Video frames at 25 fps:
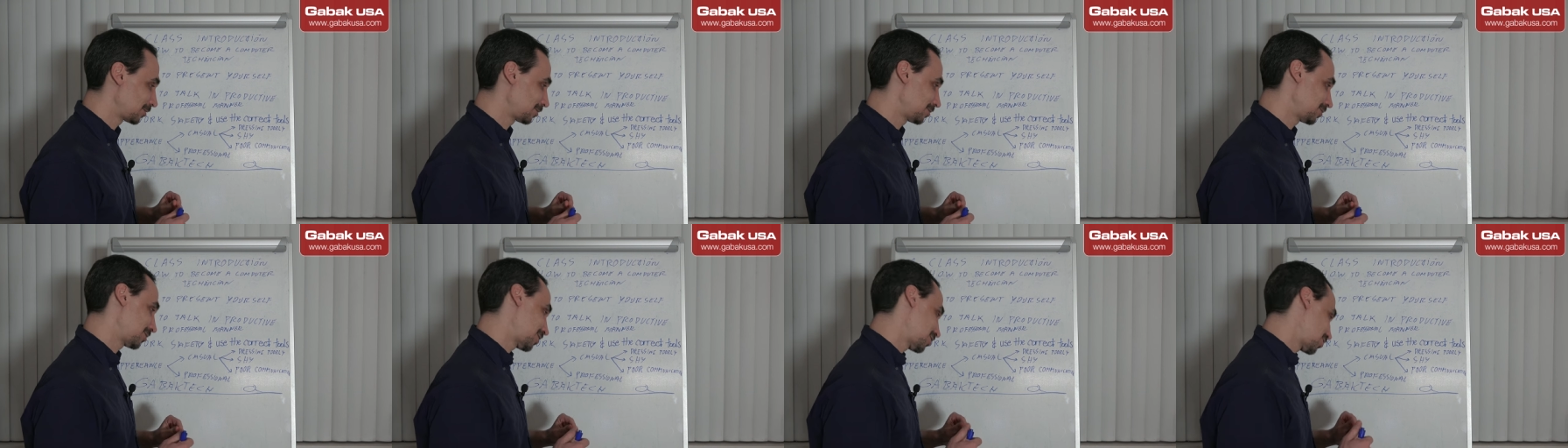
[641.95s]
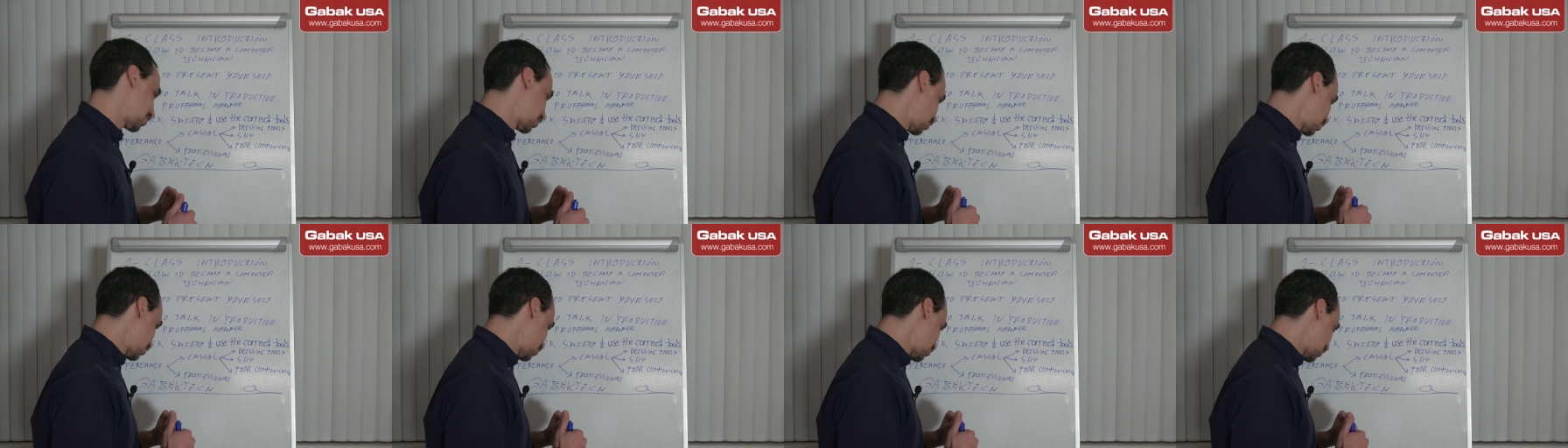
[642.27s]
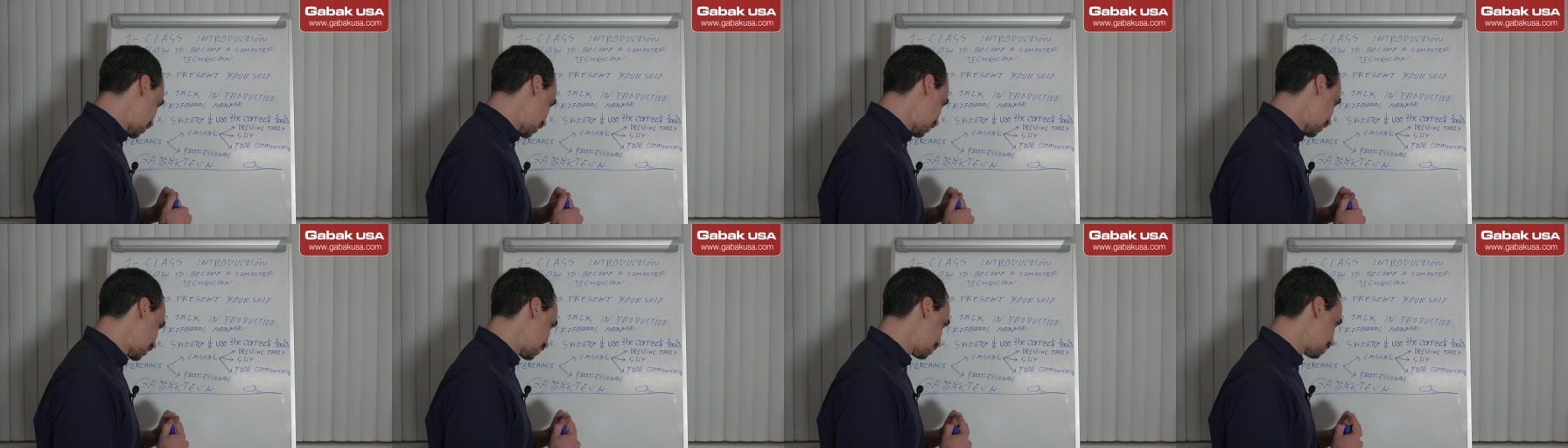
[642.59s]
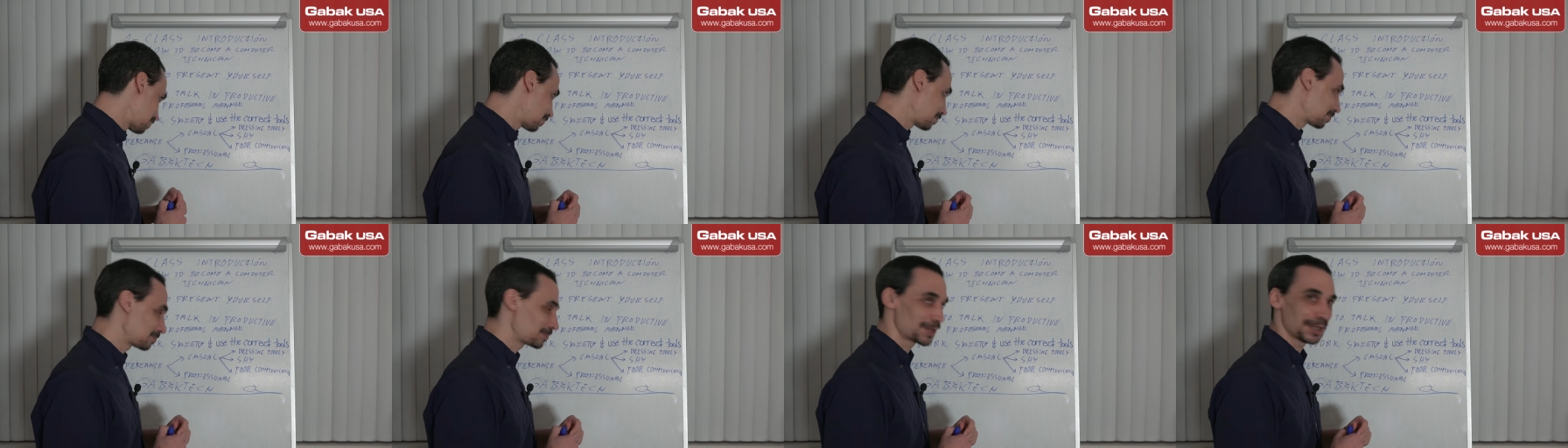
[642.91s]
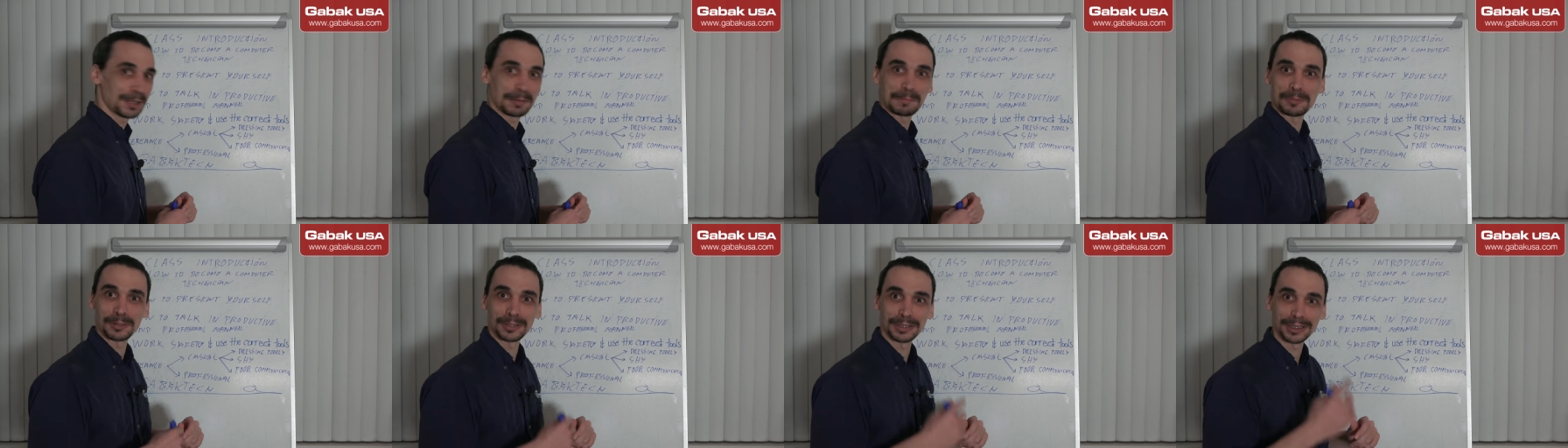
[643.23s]
they don't look at the
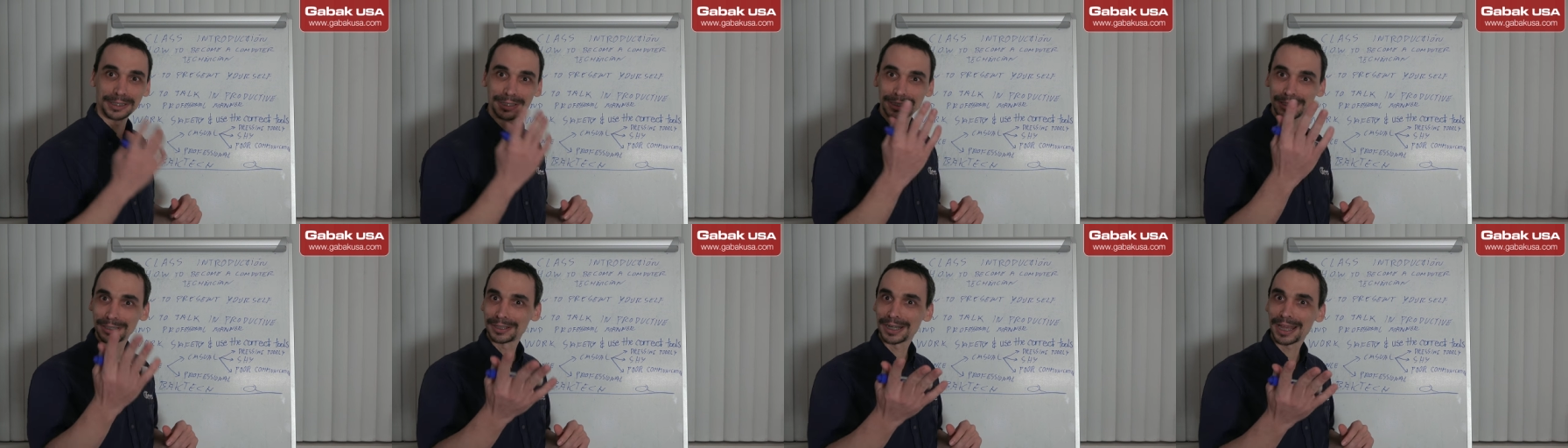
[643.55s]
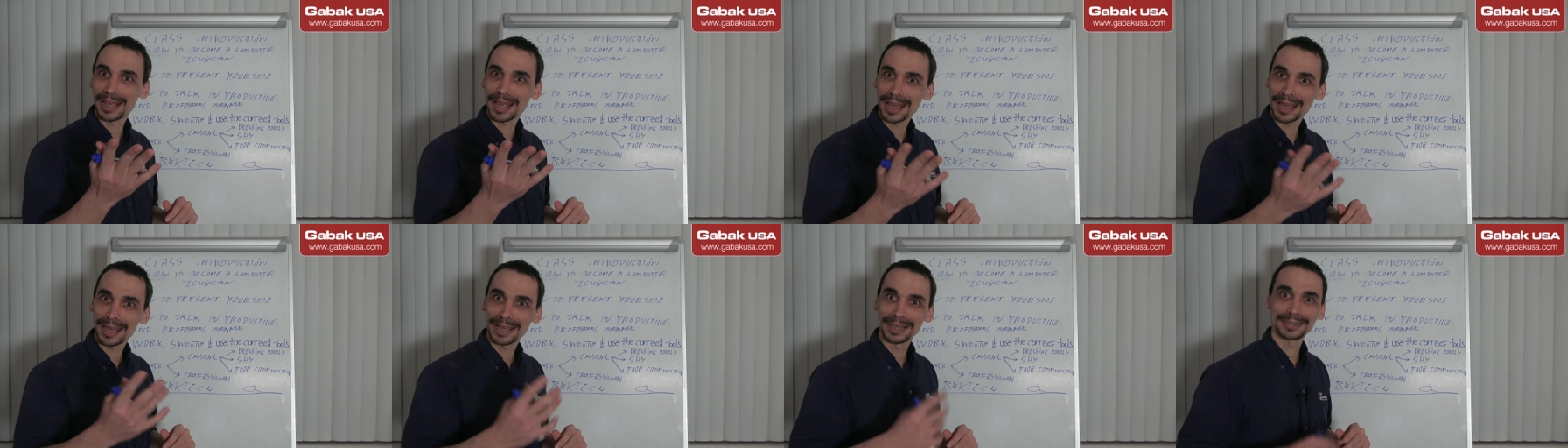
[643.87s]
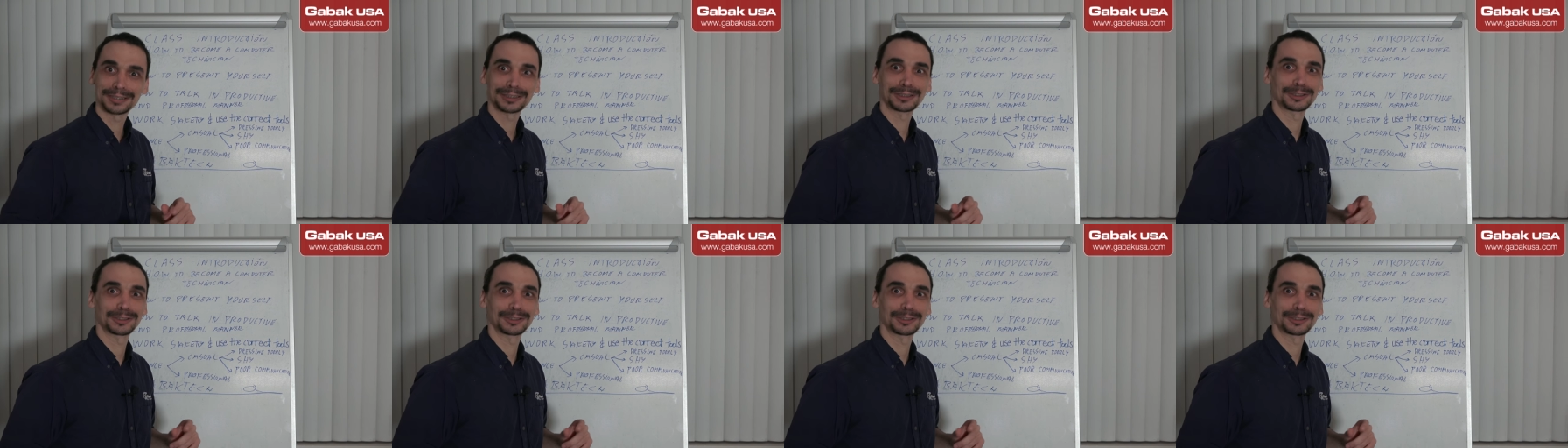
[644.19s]
people at their eyes,